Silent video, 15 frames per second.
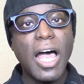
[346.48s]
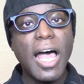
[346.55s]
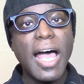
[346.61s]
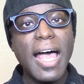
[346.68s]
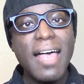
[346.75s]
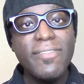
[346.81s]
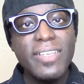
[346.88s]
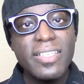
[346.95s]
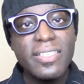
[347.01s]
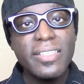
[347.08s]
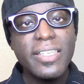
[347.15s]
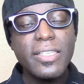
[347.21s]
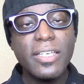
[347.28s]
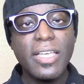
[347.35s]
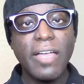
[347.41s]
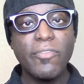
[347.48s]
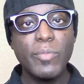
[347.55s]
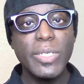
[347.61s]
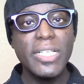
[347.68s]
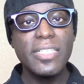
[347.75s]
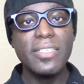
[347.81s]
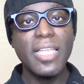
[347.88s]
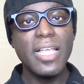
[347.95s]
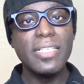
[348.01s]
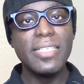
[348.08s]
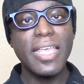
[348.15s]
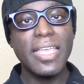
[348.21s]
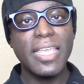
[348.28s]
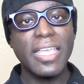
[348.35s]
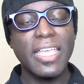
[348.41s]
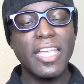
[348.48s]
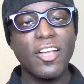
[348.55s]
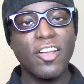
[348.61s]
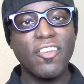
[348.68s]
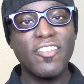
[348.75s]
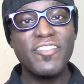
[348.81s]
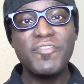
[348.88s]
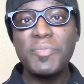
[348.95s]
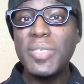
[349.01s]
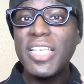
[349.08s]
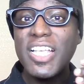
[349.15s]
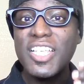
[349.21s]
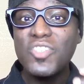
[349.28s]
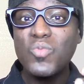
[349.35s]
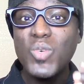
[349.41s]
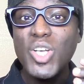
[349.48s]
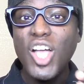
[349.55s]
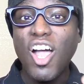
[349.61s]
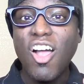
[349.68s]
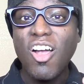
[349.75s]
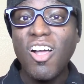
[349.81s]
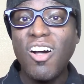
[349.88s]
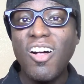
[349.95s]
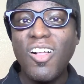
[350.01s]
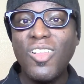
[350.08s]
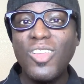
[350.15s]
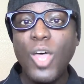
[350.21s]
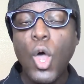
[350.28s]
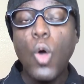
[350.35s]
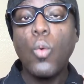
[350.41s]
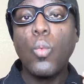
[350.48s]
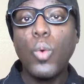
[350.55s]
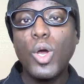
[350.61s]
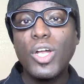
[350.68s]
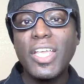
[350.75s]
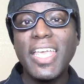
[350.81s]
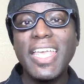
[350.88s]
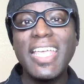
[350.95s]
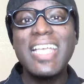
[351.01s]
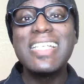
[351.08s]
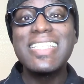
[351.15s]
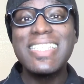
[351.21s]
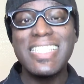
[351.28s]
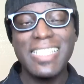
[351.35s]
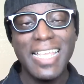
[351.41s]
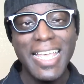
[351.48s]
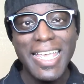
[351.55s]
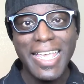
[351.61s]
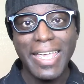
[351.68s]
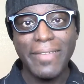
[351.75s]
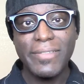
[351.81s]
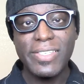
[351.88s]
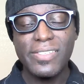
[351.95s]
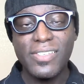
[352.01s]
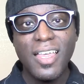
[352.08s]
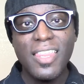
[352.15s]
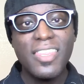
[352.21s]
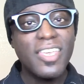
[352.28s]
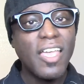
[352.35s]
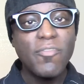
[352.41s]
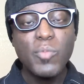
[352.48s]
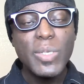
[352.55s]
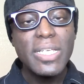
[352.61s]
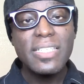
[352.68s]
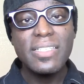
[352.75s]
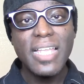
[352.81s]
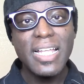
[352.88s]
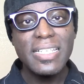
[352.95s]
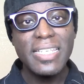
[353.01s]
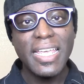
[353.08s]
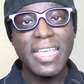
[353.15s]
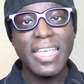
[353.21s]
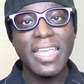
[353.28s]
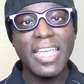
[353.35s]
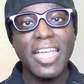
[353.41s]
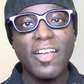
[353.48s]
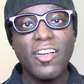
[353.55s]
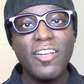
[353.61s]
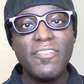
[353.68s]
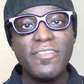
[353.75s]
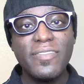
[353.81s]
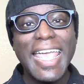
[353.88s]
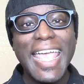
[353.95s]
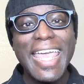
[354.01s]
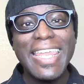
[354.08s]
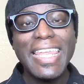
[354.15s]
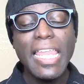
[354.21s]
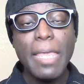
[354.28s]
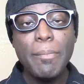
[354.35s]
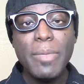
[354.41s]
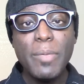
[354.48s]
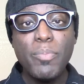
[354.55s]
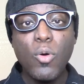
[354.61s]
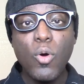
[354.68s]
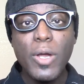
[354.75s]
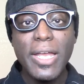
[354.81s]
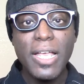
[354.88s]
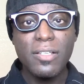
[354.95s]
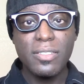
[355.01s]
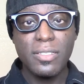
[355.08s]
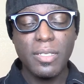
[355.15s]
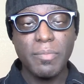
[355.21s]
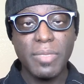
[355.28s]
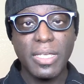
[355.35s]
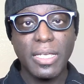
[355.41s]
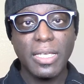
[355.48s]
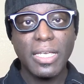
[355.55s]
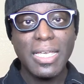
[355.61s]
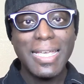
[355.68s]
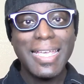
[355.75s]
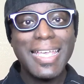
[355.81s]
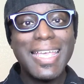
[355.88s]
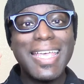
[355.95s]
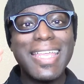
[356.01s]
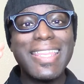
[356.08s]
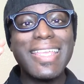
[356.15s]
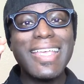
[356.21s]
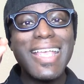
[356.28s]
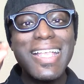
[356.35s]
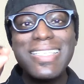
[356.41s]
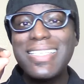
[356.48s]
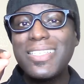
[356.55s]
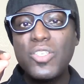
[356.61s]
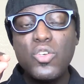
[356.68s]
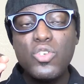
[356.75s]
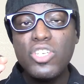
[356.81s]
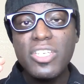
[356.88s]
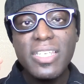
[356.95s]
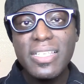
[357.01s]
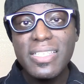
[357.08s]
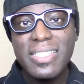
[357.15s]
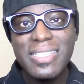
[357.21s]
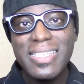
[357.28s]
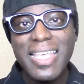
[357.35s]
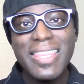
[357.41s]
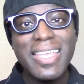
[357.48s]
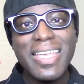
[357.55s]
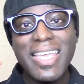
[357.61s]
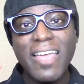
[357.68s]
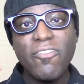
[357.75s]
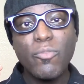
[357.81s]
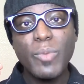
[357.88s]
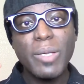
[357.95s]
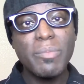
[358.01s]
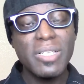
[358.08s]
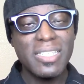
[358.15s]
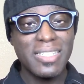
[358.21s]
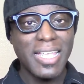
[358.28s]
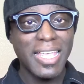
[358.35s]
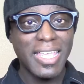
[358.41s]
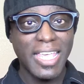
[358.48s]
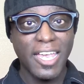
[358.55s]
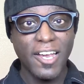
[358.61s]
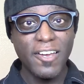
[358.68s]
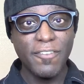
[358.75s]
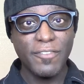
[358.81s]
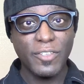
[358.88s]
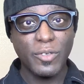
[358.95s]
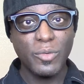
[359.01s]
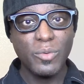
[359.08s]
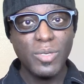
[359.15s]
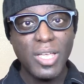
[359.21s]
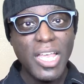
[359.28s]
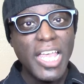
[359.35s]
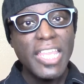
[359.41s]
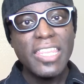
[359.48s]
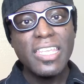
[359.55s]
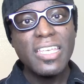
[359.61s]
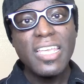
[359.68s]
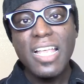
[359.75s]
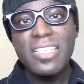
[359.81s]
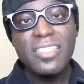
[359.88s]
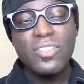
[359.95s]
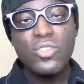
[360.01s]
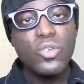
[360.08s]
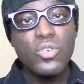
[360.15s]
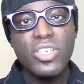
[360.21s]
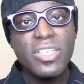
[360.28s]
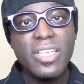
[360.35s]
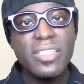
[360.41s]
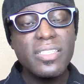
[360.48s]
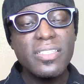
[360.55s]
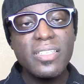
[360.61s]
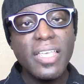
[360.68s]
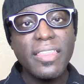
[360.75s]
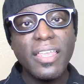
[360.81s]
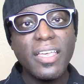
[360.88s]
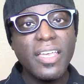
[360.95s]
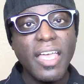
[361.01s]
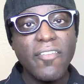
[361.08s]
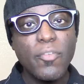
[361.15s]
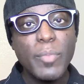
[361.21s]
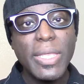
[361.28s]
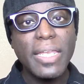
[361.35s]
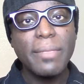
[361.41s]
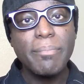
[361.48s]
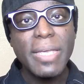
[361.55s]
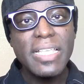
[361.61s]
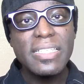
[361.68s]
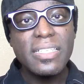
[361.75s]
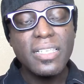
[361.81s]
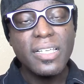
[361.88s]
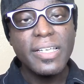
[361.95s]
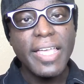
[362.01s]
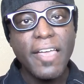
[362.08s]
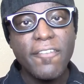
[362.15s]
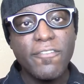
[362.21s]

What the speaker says: obviously the government is not taking care of us because we are all working slaves. The government is not taken care of. And let me point out something. The Constitution doesn't say the government must take care of you. The Constitution doesn't say the government must look out